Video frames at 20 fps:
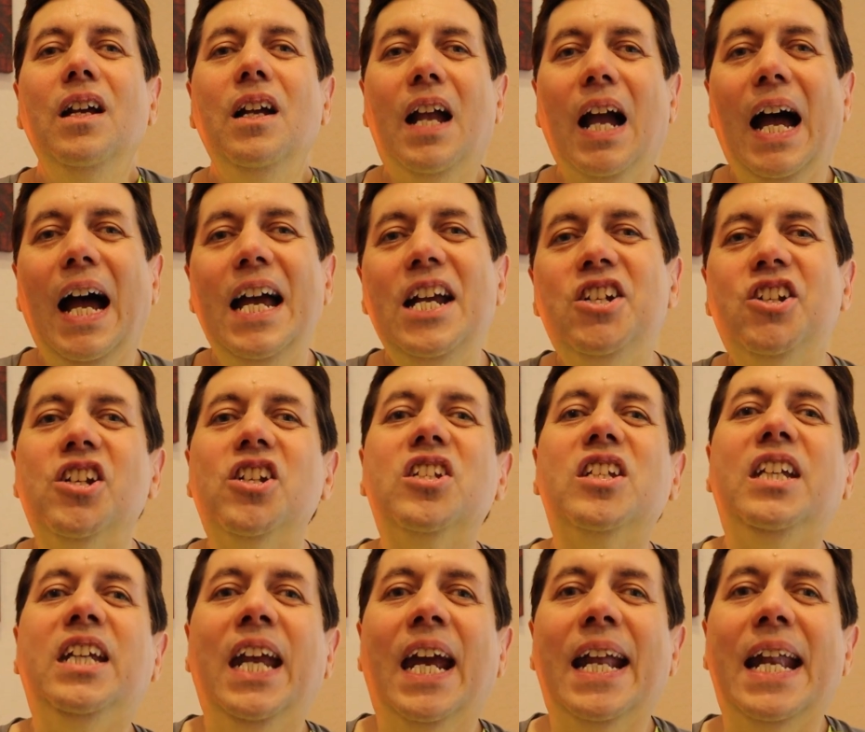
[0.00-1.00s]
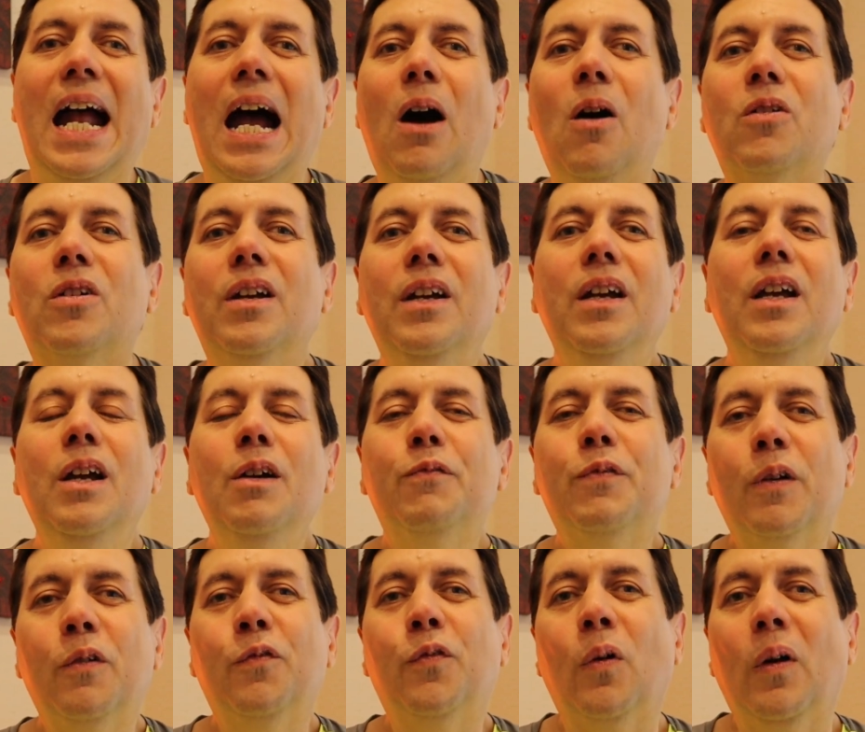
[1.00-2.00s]
Guys, just get out.
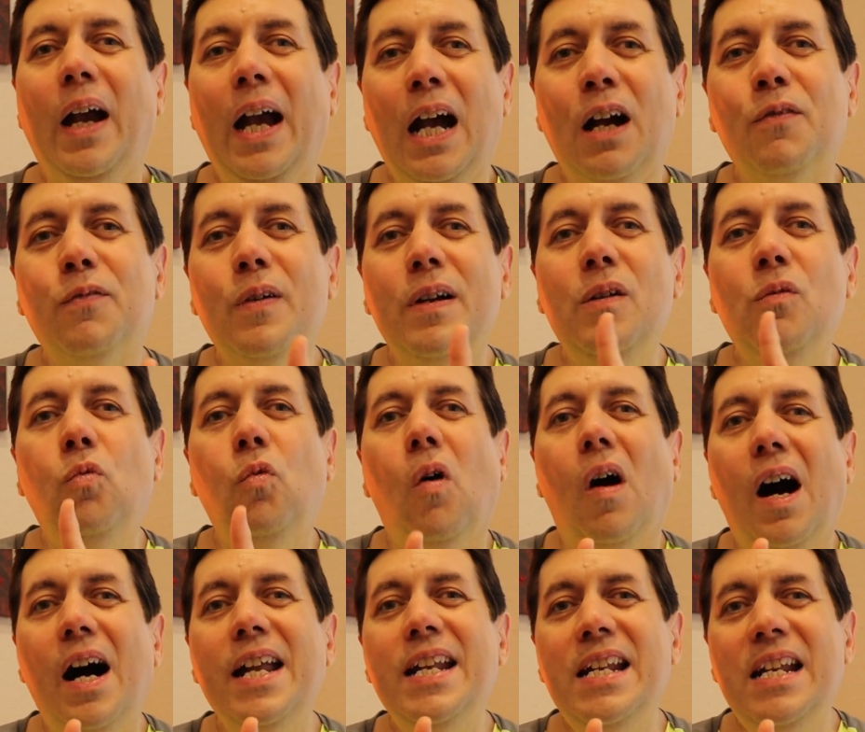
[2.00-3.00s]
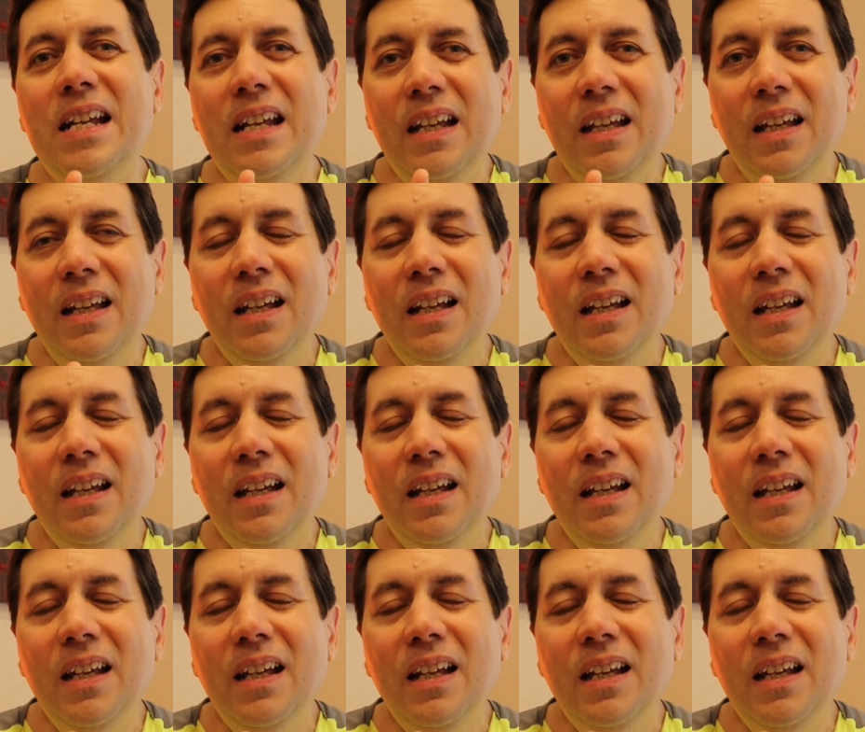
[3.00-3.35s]
For every one